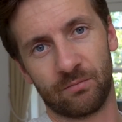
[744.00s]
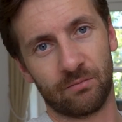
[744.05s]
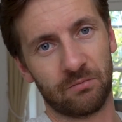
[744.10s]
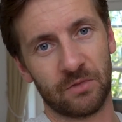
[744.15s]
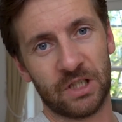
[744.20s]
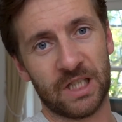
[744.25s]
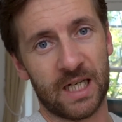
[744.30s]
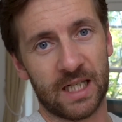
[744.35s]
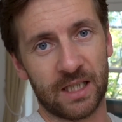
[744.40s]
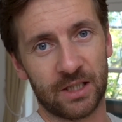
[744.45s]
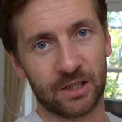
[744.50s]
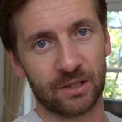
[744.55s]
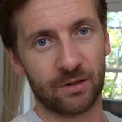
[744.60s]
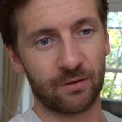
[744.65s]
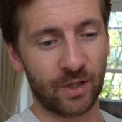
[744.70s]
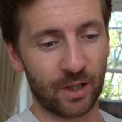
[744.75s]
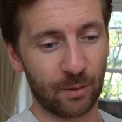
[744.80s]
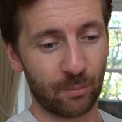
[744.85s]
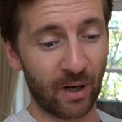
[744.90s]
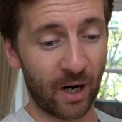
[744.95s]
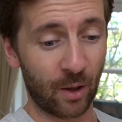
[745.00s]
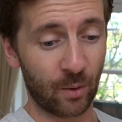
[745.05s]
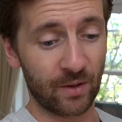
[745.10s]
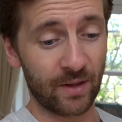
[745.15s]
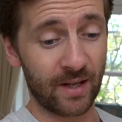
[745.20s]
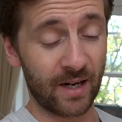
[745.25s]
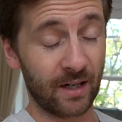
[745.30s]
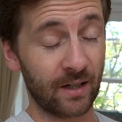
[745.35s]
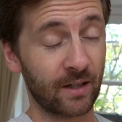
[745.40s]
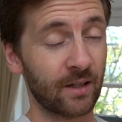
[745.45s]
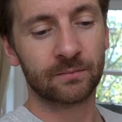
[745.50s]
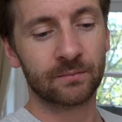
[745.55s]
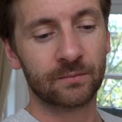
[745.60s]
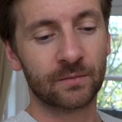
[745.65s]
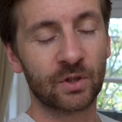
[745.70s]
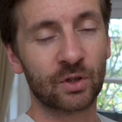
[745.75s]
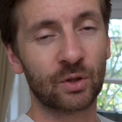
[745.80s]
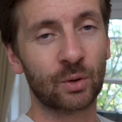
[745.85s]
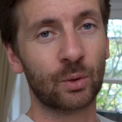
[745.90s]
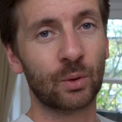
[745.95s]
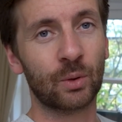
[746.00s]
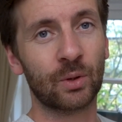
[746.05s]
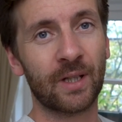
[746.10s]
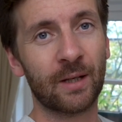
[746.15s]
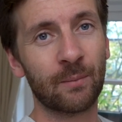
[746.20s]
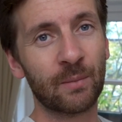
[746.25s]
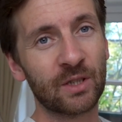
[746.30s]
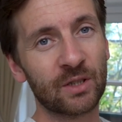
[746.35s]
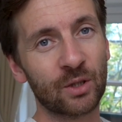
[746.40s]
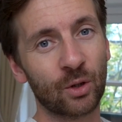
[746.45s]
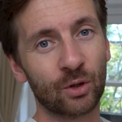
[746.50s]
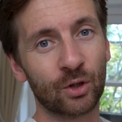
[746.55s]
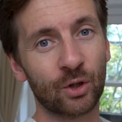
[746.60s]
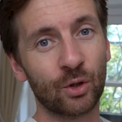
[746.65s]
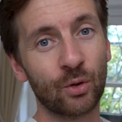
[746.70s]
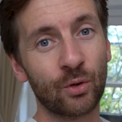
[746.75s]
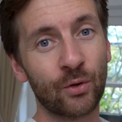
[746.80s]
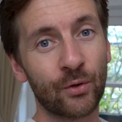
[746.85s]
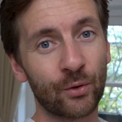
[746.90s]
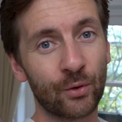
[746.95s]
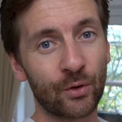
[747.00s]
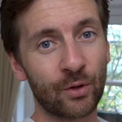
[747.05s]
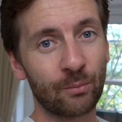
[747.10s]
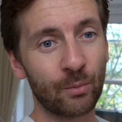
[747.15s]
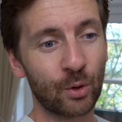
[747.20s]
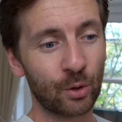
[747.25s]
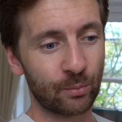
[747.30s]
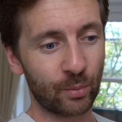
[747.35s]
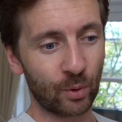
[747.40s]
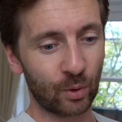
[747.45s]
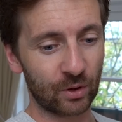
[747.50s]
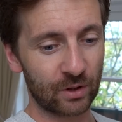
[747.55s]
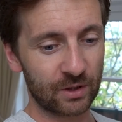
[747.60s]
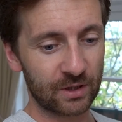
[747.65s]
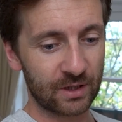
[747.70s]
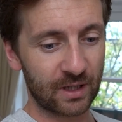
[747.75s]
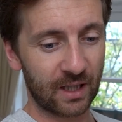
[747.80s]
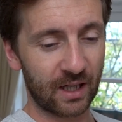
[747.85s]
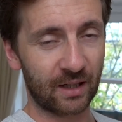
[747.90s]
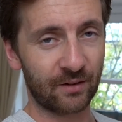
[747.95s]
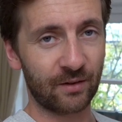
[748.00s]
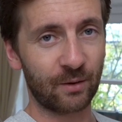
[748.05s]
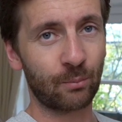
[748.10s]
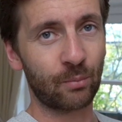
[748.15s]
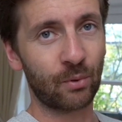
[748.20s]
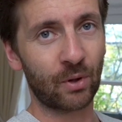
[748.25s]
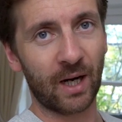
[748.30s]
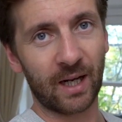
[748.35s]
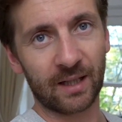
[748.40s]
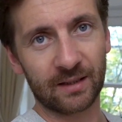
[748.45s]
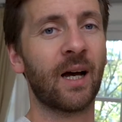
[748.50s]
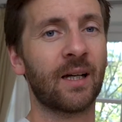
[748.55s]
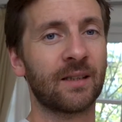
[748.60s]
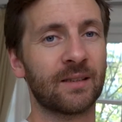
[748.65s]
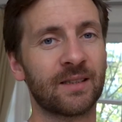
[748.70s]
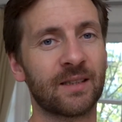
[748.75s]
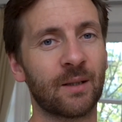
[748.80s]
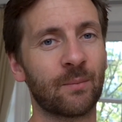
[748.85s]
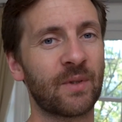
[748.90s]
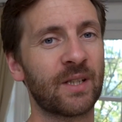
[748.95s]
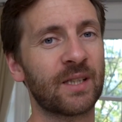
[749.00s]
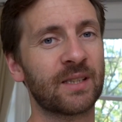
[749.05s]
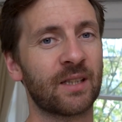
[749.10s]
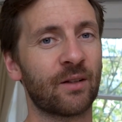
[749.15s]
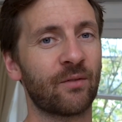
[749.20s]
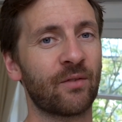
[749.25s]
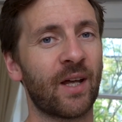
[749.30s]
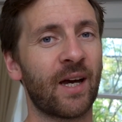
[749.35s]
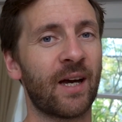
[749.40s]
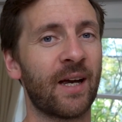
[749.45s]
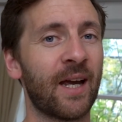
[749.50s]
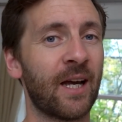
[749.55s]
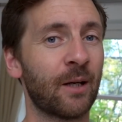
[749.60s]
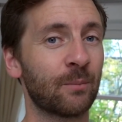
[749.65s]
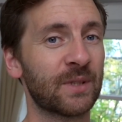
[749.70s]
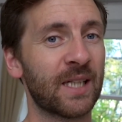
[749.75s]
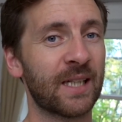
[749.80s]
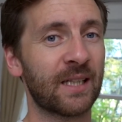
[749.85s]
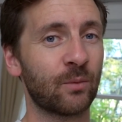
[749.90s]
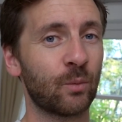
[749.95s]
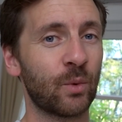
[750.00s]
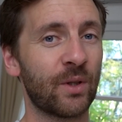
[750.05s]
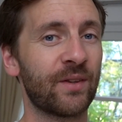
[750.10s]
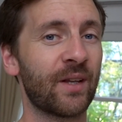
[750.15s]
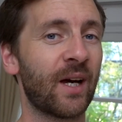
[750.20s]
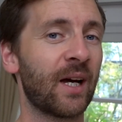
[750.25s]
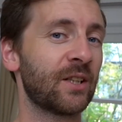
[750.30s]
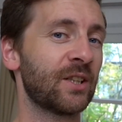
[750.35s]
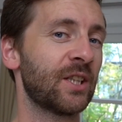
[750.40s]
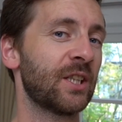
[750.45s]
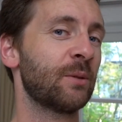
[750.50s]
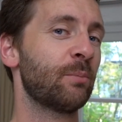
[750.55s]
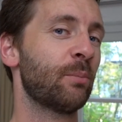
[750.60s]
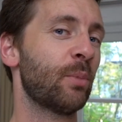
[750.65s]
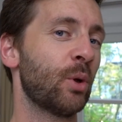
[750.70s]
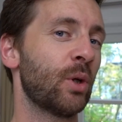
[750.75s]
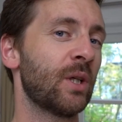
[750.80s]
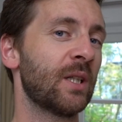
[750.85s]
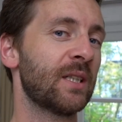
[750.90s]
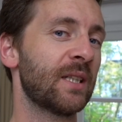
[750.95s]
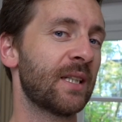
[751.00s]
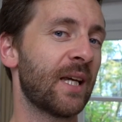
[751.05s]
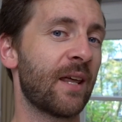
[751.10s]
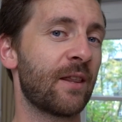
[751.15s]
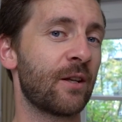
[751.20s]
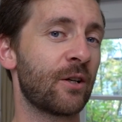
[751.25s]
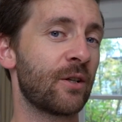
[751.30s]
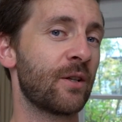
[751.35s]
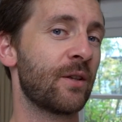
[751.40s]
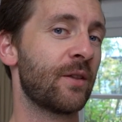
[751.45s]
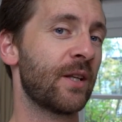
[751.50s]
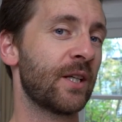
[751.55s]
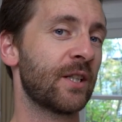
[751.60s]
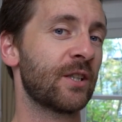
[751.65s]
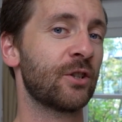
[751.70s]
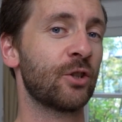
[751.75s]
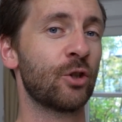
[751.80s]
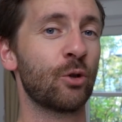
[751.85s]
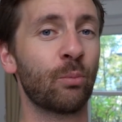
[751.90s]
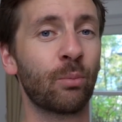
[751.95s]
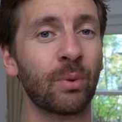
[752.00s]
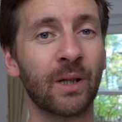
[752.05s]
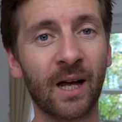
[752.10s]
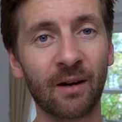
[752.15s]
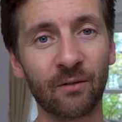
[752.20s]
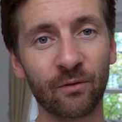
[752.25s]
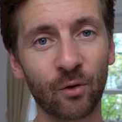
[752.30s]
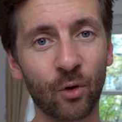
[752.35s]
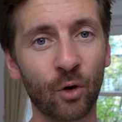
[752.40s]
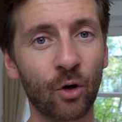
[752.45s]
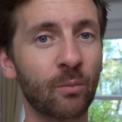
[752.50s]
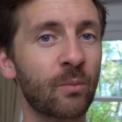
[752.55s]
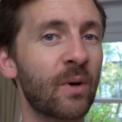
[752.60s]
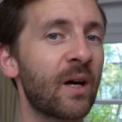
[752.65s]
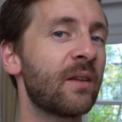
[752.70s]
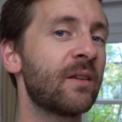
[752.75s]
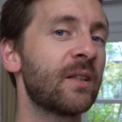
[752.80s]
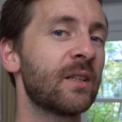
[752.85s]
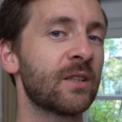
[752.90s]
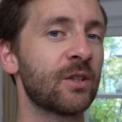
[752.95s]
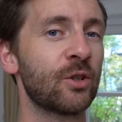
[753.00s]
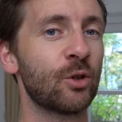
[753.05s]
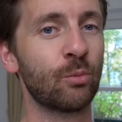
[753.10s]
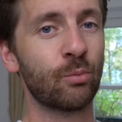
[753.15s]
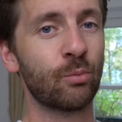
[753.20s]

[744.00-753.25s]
change the power there. So let me talk you through the mood board and the brand and some of the stuff that I helped Helen with as she's putting together this new platform and this new